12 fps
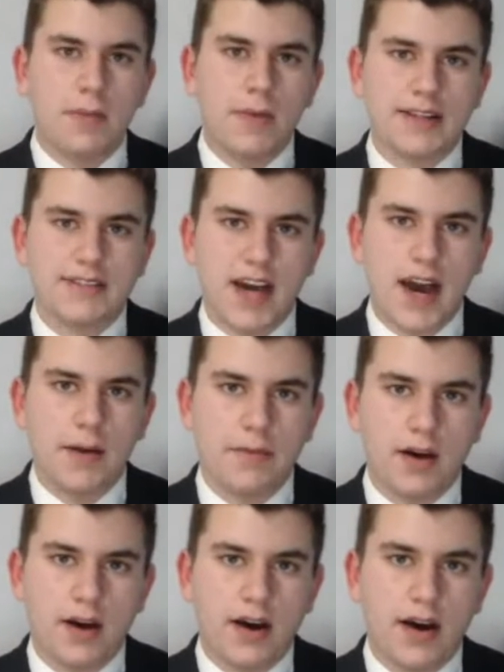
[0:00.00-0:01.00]
come on
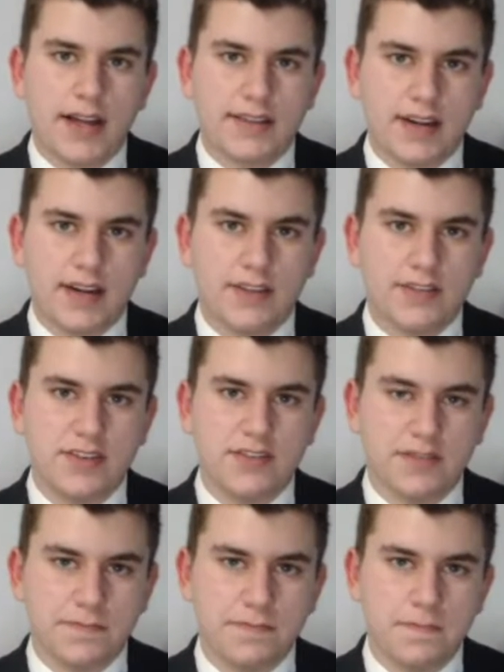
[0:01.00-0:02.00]
top at the end of the season?